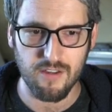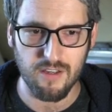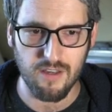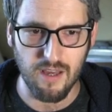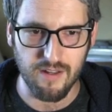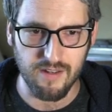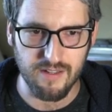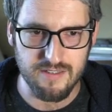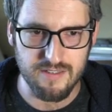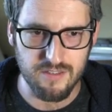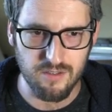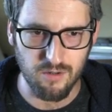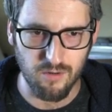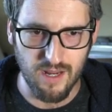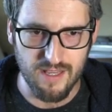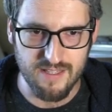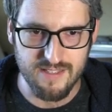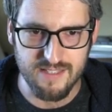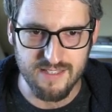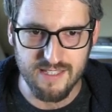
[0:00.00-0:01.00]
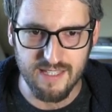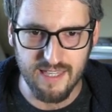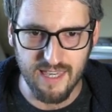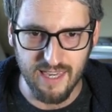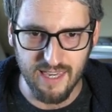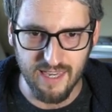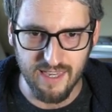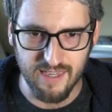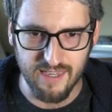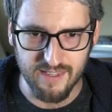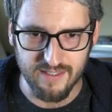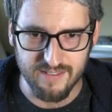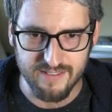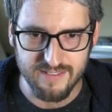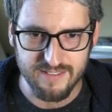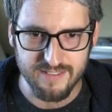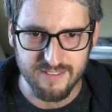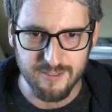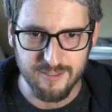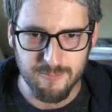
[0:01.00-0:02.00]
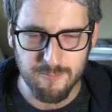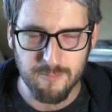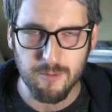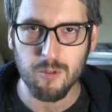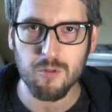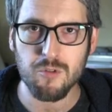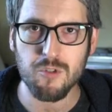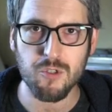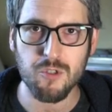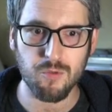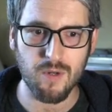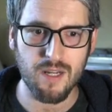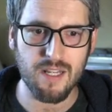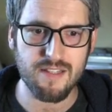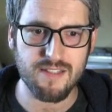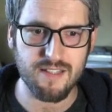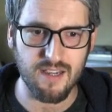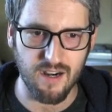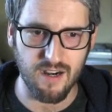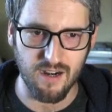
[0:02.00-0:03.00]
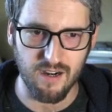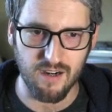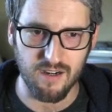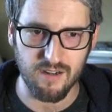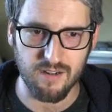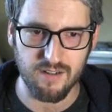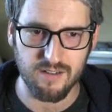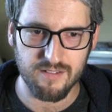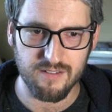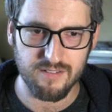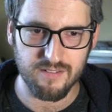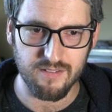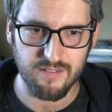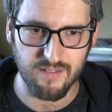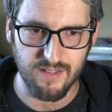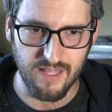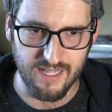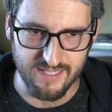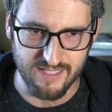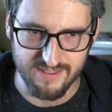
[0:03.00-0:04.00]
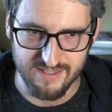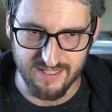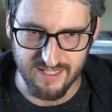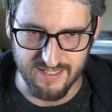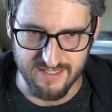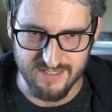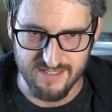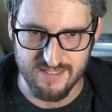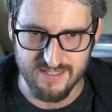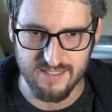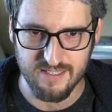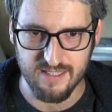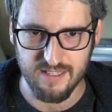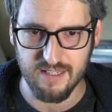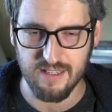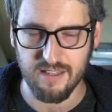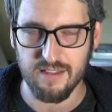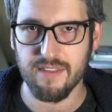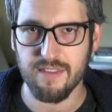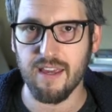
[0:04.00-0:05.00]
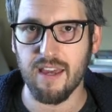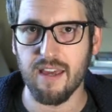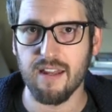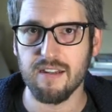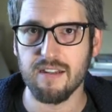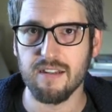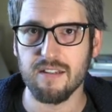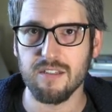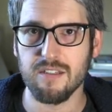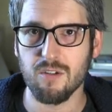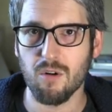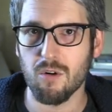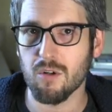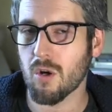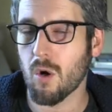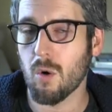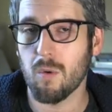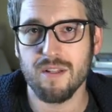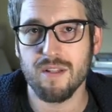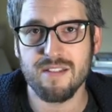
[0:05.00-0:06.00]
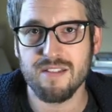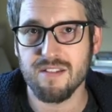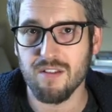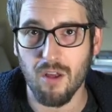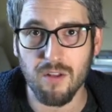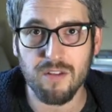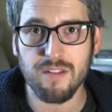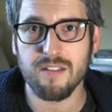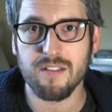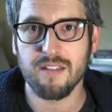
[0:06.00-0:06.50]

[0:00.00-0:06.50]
unless your SDK constraints are like this, then your code is not